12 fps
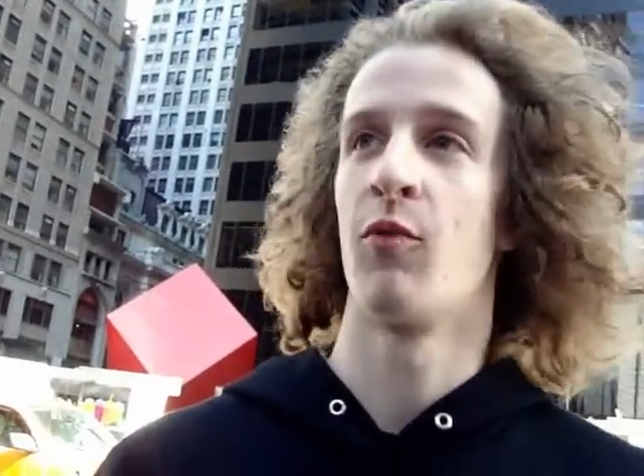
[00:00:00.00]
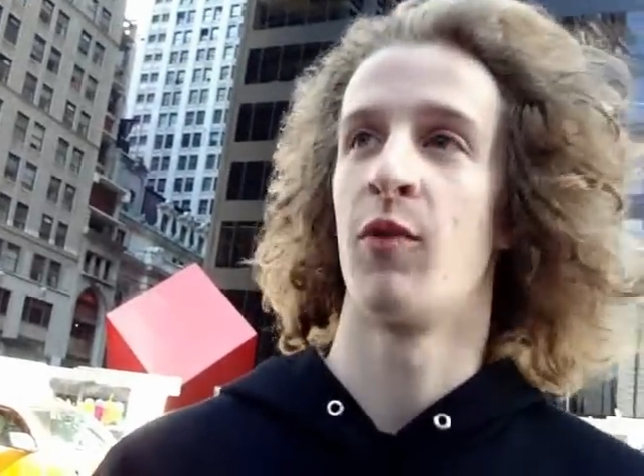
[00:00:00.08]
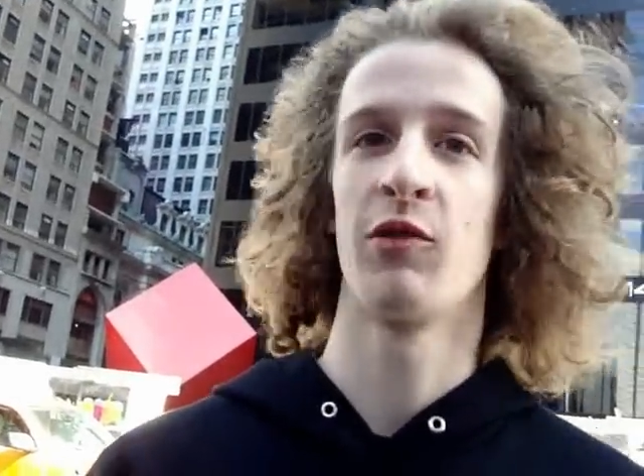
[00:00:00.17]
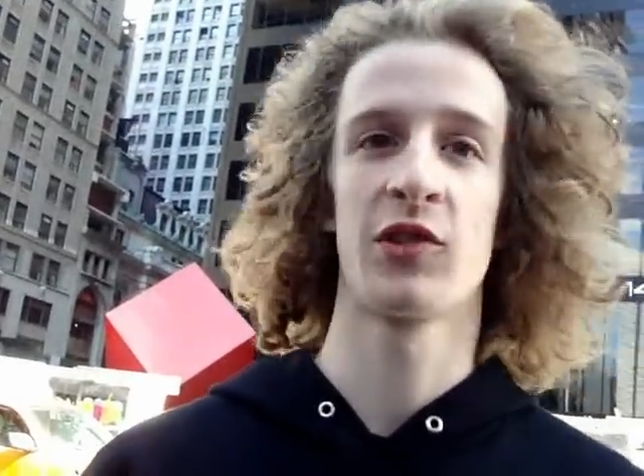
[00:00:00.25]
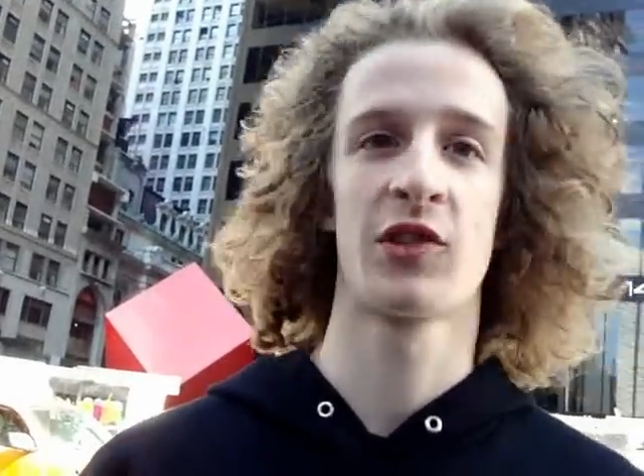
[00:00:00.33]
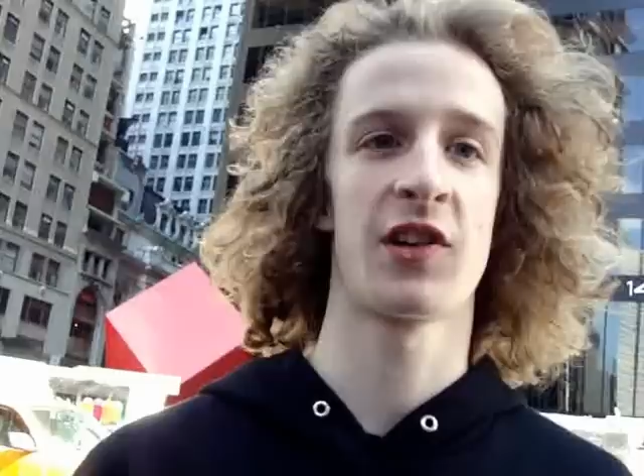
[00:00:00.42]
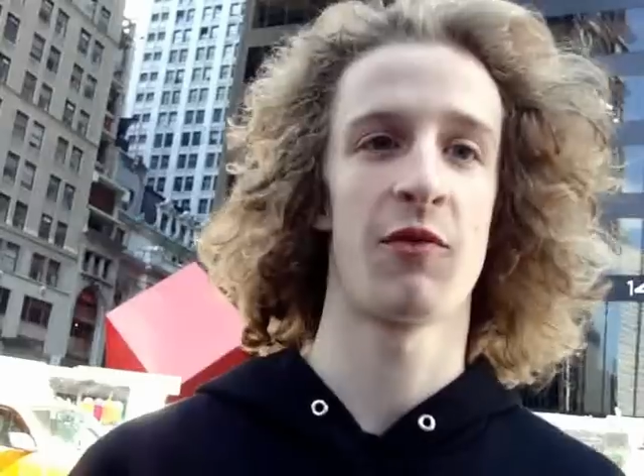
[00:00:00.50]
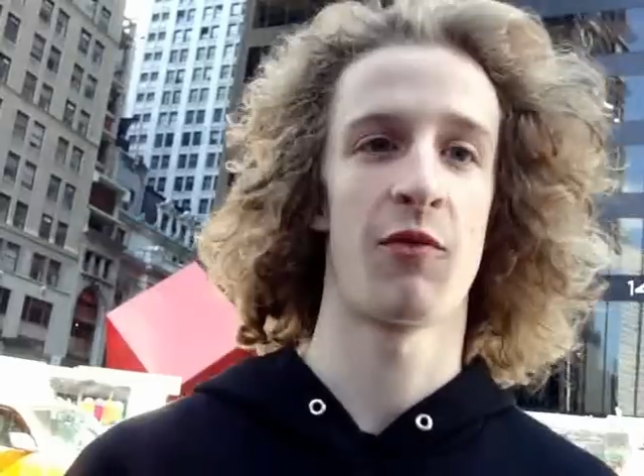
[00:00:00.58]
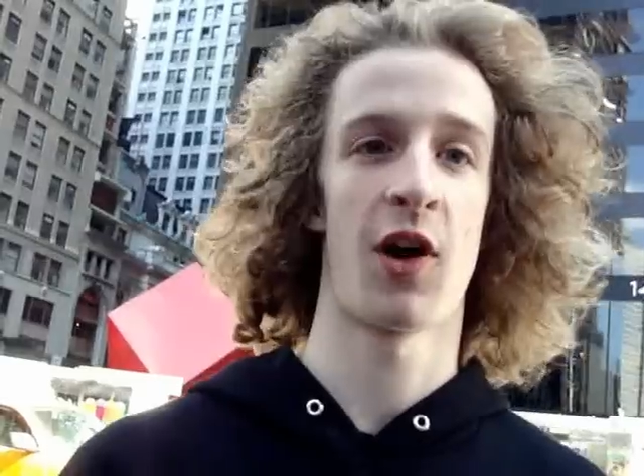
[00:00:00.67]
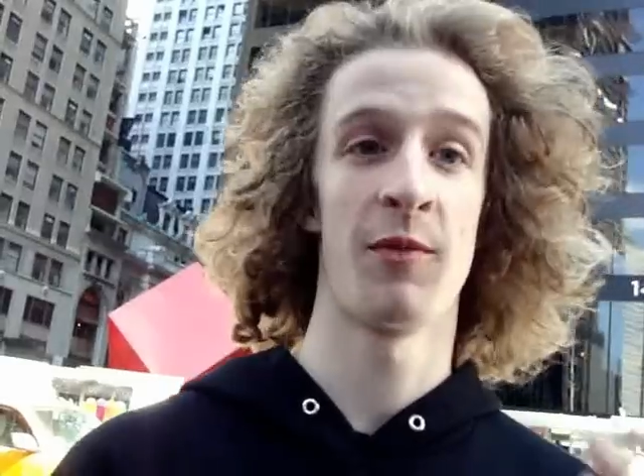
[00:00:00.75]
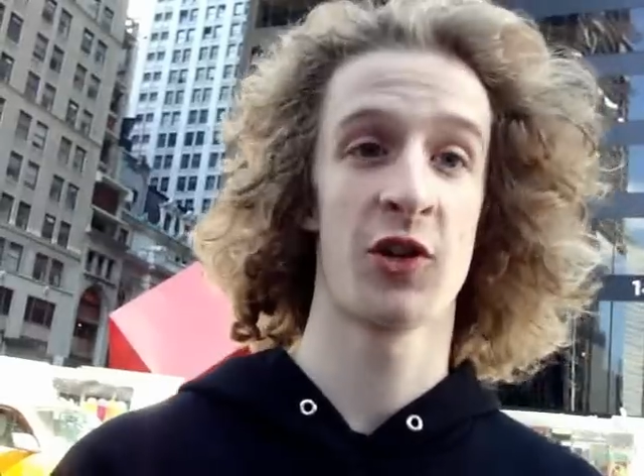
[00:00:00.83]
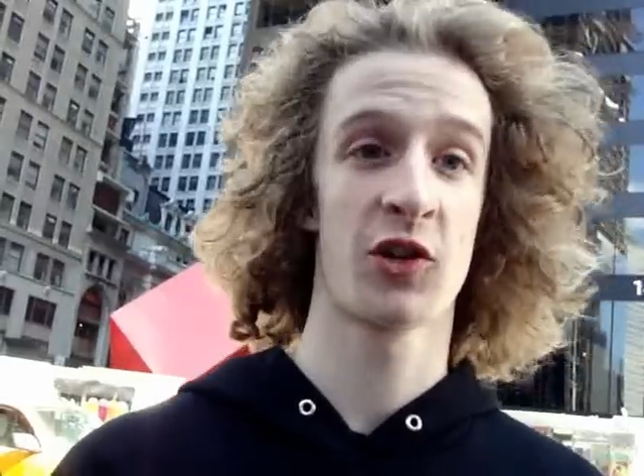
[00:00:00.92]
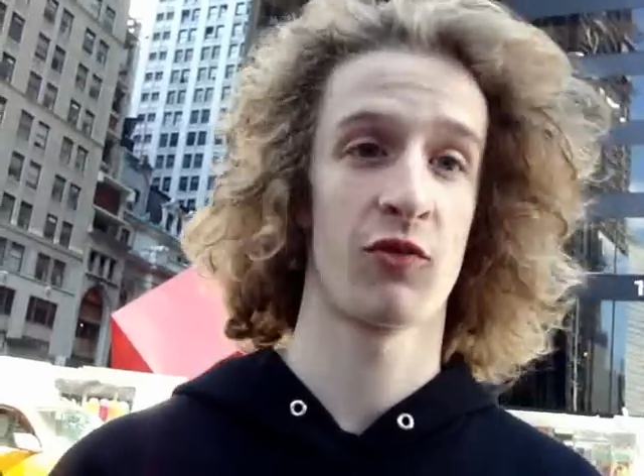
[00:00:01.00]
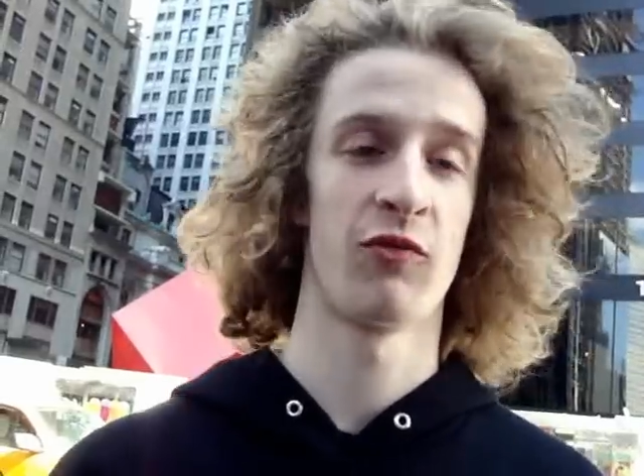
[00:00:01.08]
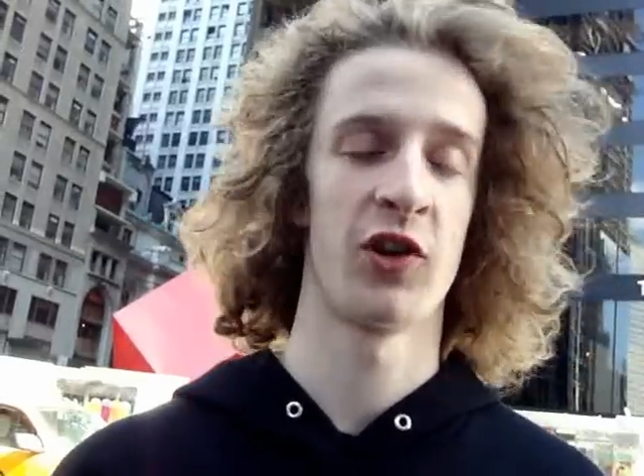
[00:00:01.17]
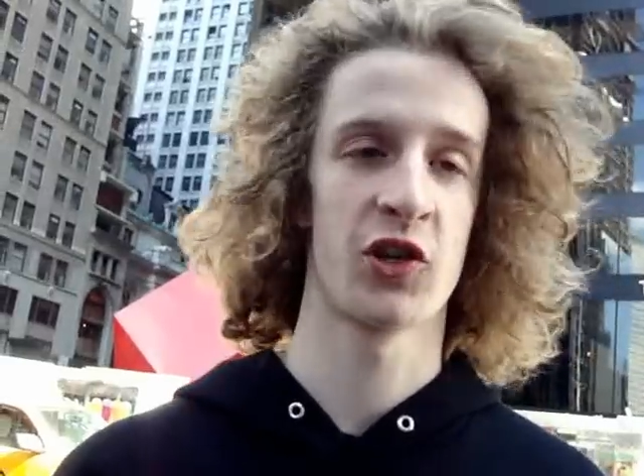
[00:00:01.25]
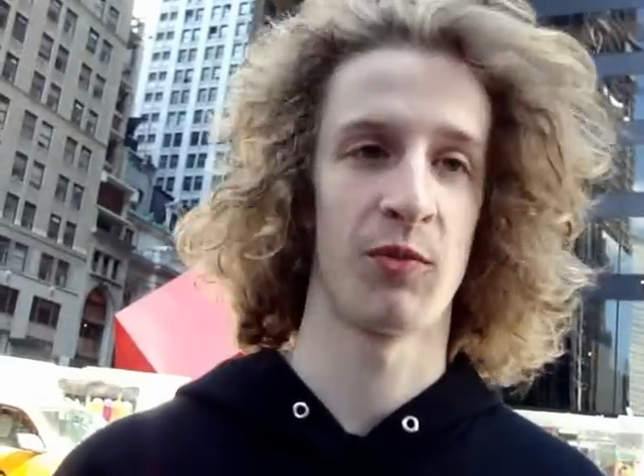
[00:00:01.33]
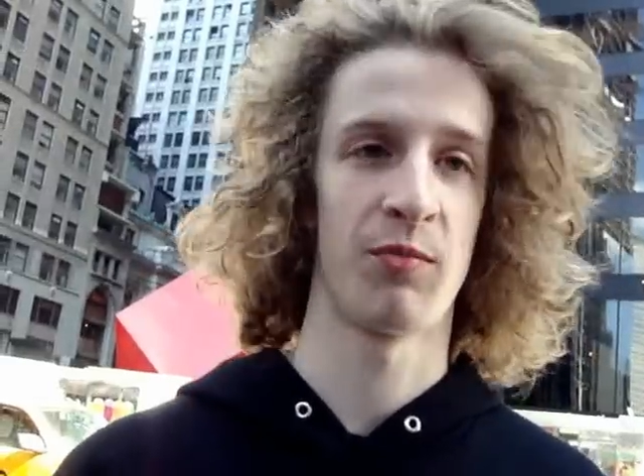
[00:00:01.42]
we will stay. Well, our
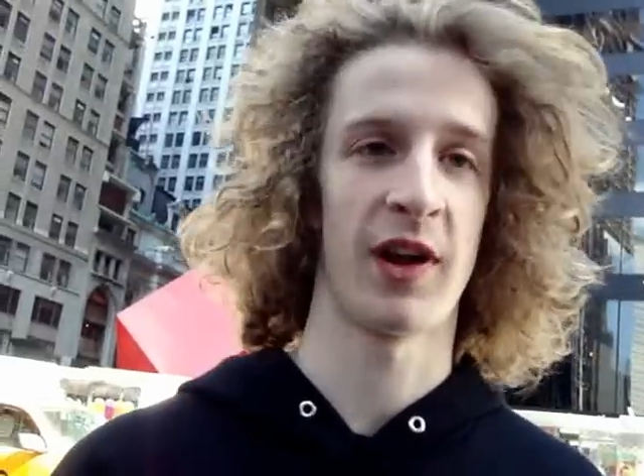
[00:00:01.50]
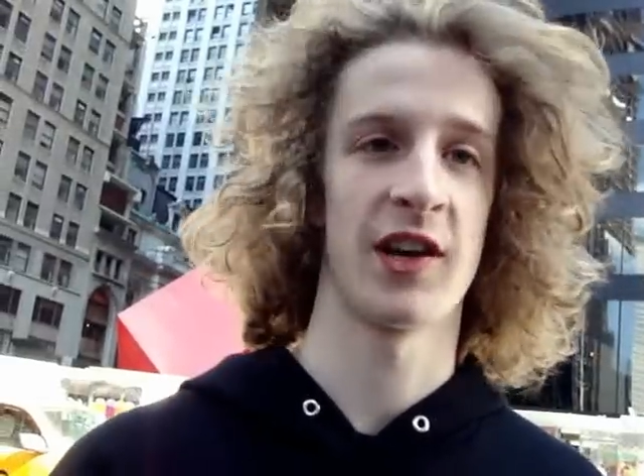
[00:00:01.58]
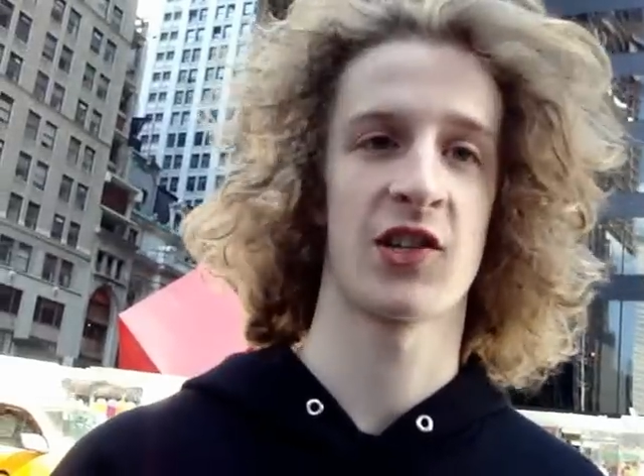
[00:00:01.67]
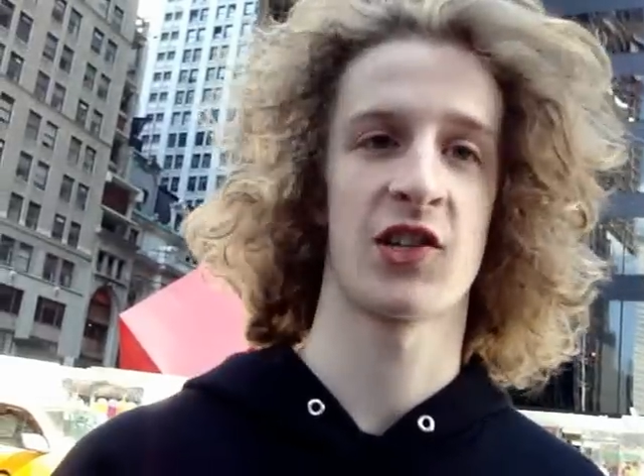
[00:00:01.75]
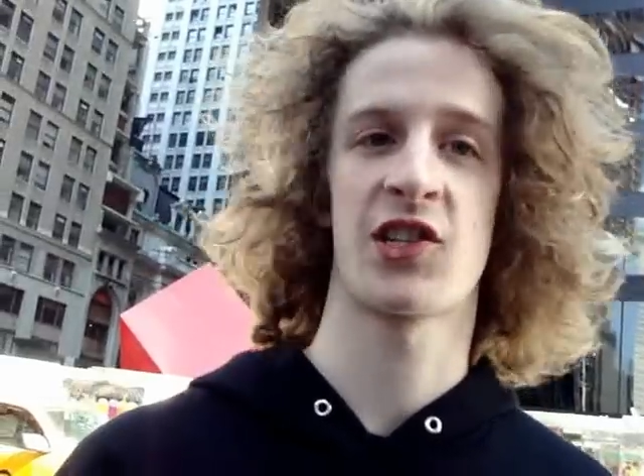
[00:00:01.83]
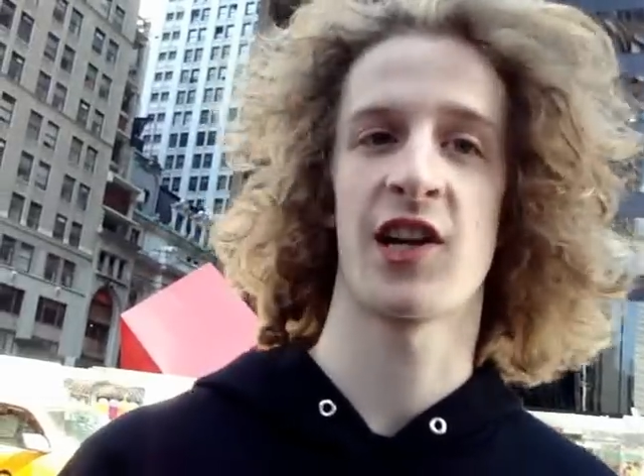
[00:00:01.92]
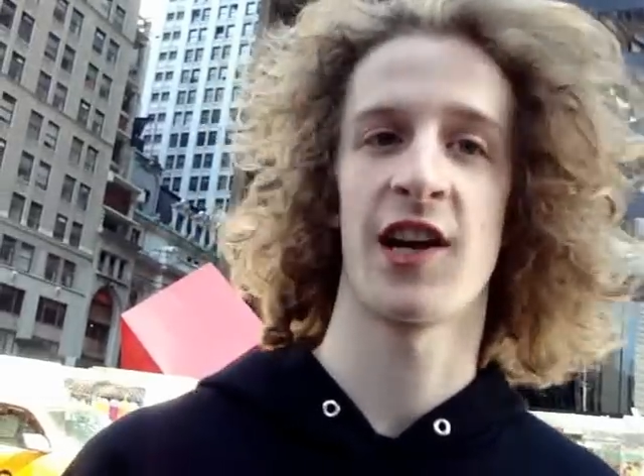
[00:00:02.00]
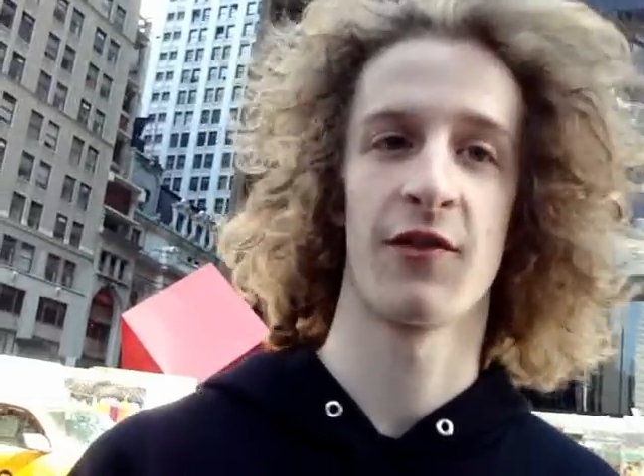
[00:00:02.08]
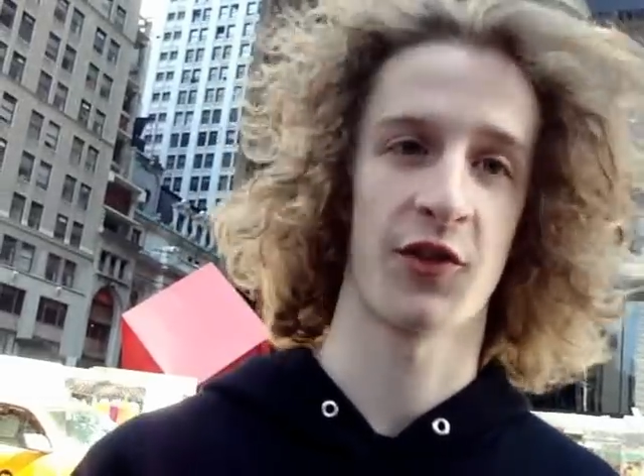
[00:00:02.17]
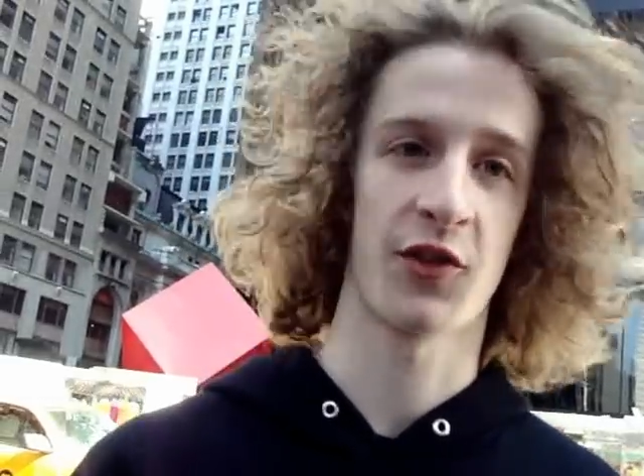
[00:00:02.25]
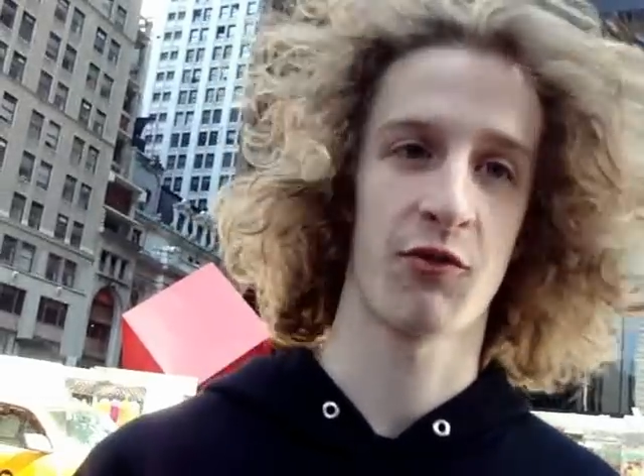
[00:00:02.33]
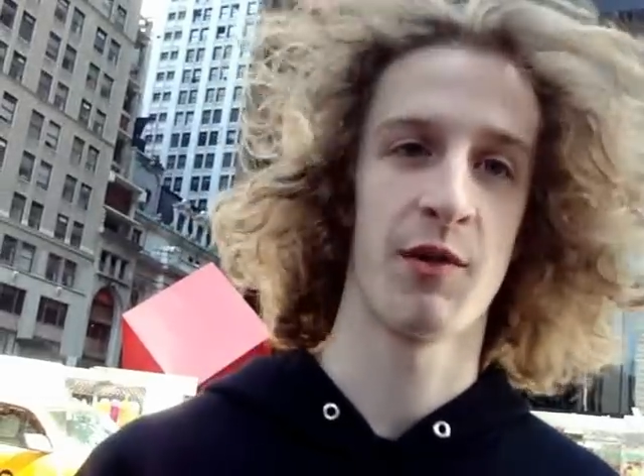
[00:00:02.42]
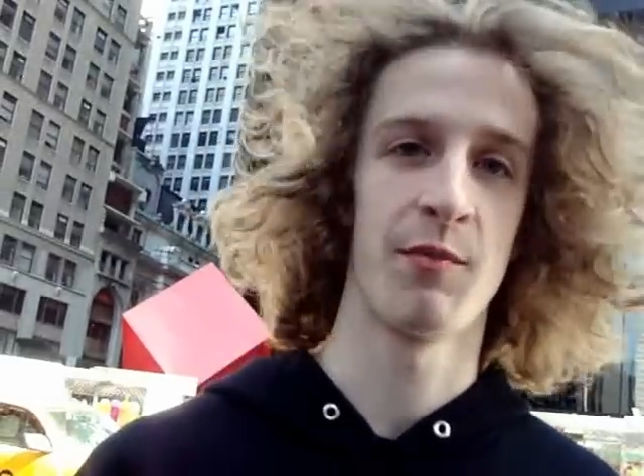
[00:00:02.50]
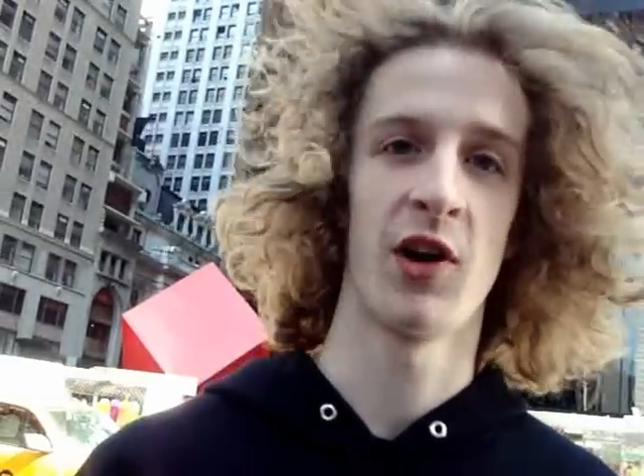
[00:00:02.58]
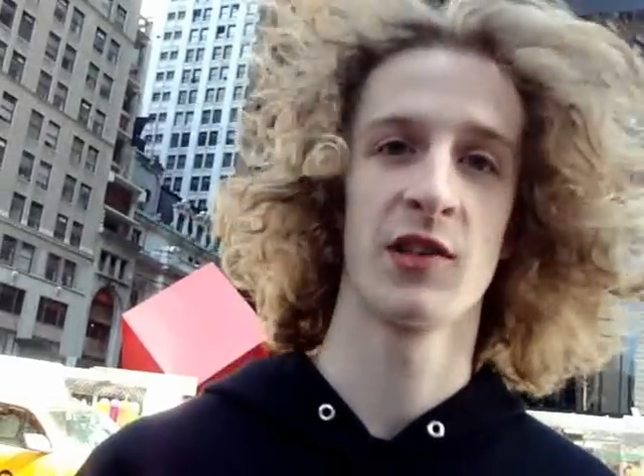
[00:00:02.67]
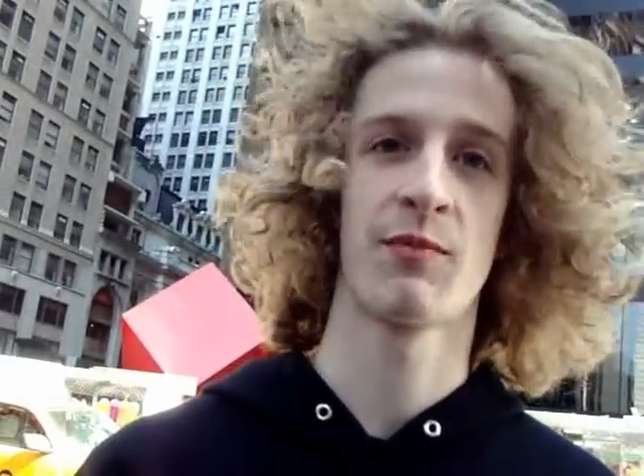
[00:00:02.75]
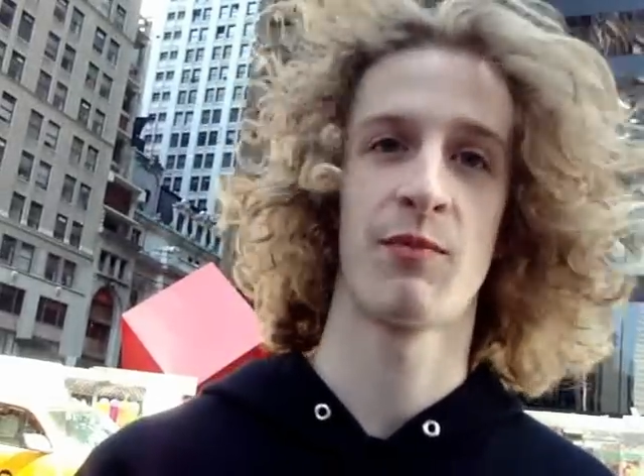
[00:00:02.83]
original plan is to stay here for 3 months,